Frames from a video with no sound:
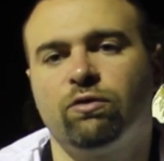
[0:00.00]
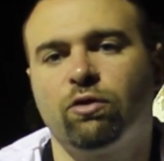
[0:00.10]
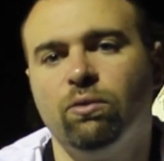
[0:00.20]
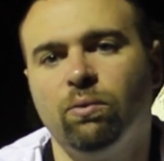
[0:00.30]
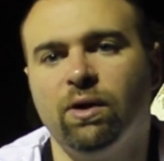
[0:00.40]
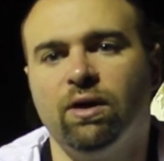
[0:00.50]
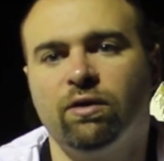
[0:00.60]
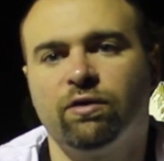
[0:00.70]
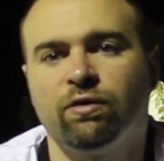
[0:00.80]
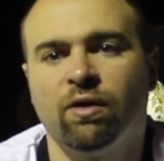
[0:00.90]
2
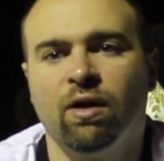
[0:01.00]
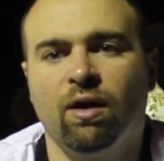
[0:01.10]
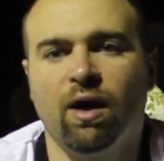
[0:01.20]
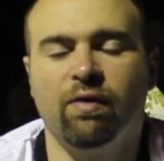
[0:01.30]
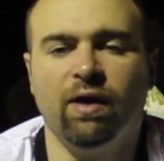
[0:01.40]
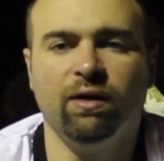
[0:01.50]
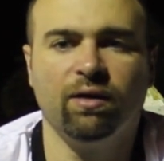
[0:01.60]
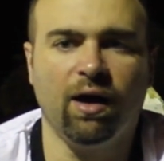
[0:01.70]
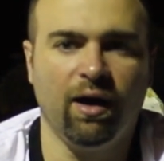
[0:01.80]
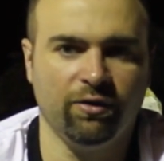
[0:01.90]
weeks and then
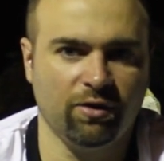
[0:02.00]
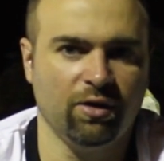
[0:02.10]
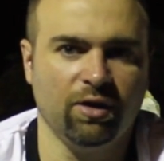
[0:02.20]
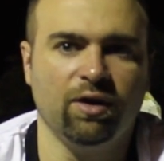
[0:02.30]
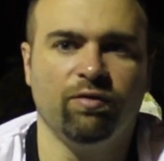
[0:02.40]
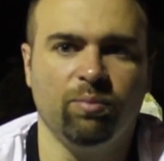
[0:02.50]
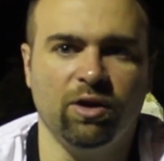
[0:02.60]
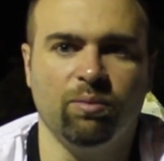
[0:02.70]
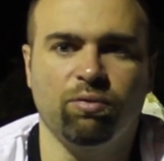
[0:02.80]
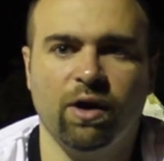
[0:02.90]
God's going to give me
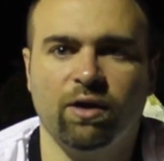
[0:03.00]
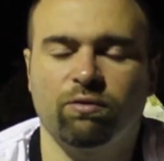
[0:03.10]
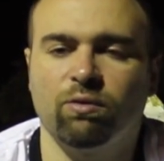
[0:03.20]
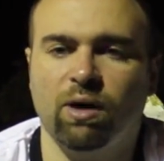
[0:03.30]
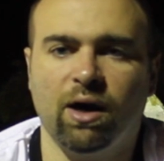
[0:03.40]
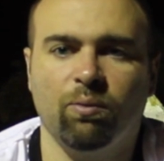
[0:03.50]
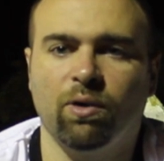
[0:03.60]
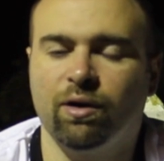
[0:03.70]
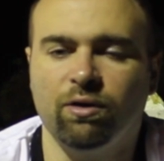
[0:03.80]
the breakthrough I want.